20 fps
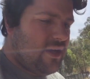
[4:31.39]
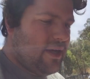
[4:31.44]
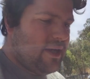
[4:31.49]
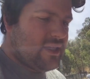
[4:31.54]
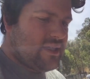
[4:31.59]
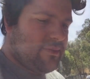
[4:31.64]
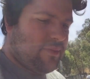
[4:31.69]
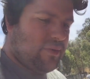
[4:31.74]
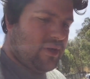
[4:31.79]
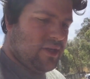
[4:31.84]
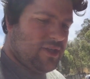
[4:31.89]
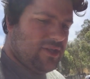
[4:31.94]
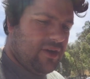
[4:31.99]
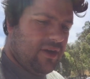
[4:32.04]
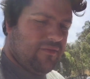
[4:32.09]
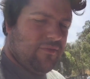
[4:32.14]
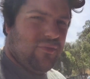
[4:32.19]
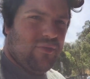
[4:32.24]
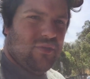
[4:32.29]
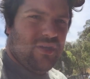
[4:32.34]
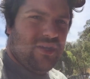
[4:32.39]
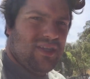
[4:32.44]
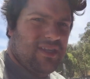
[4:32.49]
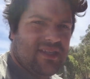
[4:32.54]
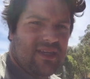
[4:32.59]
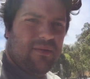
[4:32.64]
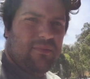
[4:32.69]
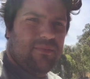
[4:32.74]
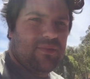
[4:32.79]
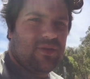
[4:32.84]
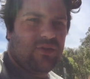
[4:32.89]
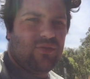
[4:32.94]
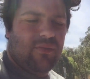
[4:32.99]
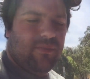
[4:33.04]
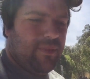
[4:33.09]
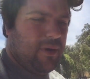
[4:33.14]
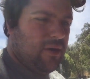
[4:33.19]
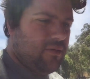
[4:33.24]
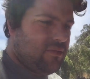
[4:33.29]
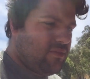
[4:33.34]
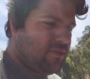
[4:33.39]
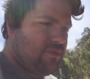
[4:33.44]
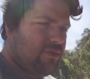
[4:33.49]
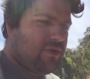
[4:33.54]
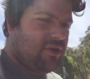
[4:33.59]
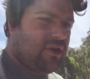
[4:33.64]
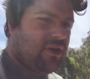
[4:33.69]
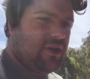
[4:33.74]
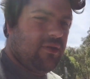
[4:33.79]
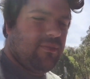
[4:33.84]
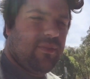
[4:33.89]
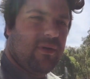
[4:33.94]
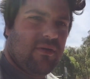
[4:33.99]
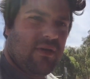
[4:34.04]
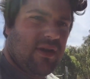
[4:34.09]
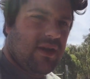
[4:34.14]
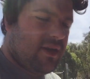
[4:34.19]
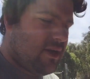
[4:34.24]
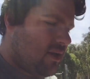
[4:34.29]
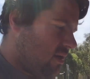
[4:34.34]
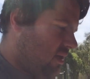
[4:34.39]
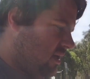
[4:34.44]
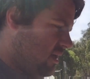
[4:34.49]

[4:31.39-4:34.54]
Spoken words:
It's pretty straightforward. You just undo a bolt and put a new bolt in it.